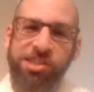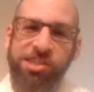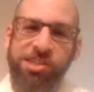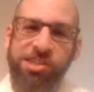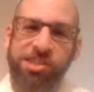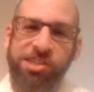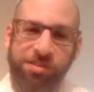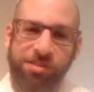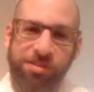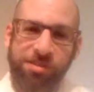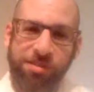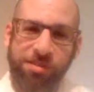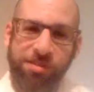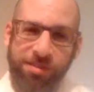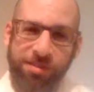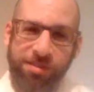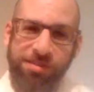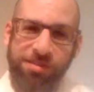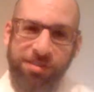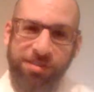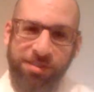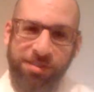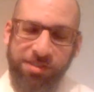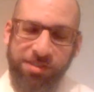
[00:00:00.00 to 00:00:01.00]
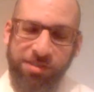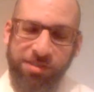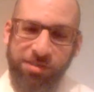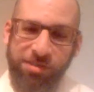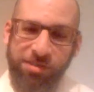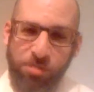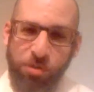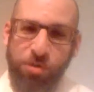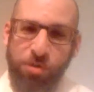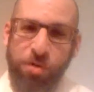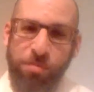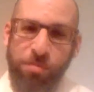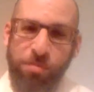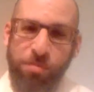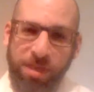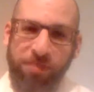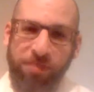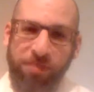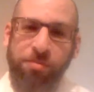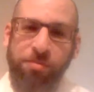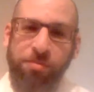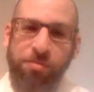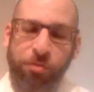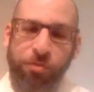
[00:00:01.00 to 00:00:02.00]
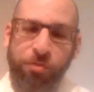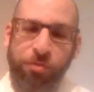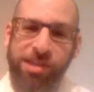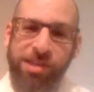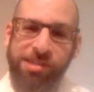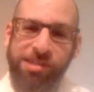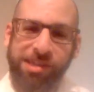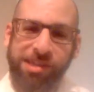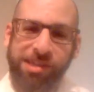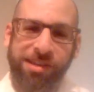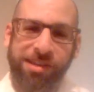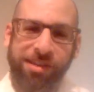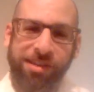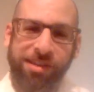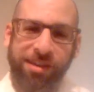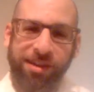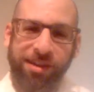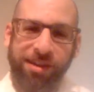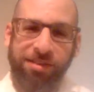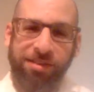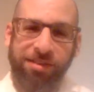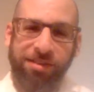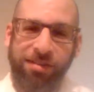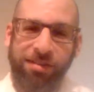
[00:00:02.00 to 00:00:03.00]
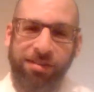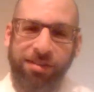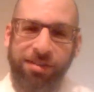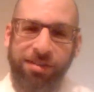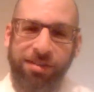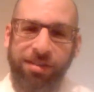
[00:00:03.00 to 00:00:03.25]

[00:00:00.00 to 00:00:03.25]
to boo him? Give him a reason, you know?